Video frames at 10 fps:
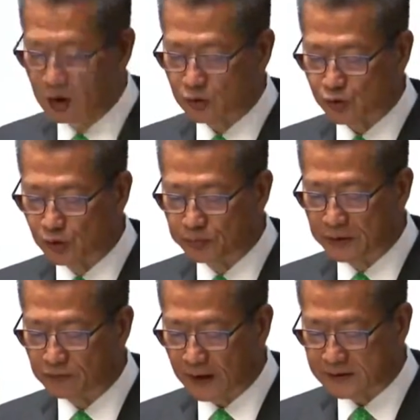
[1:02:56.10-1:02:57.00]
with
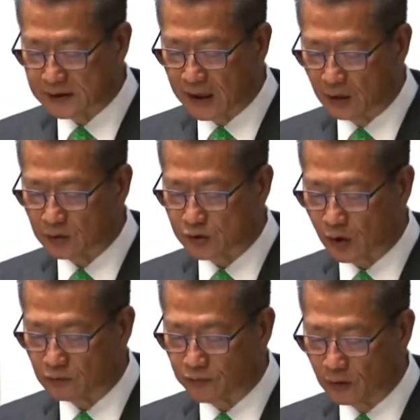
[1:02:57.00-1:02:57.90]
about
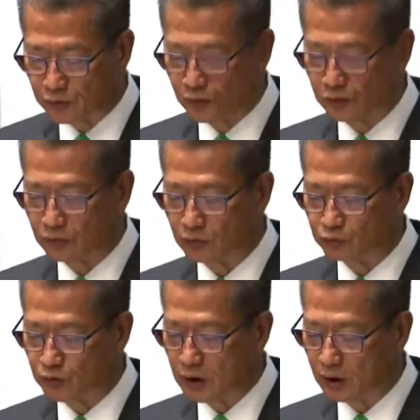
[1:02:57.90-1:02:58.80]
4,800 jobs to be
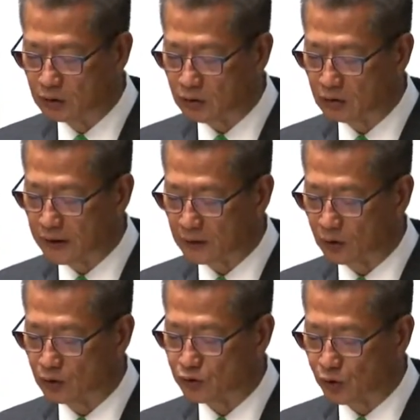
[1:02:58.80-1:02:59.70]
created.
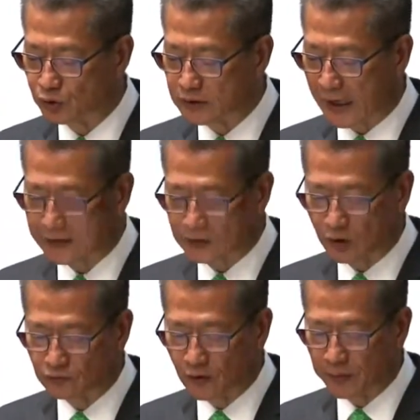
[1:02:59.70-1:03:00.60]
Upon full
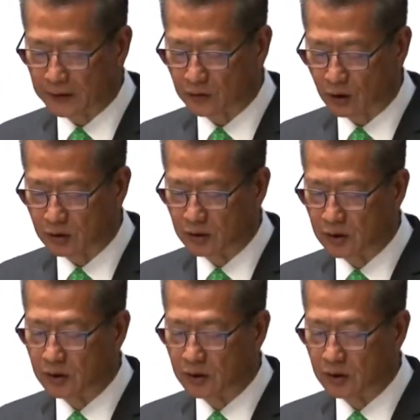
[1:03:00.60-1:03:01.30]
development, the park will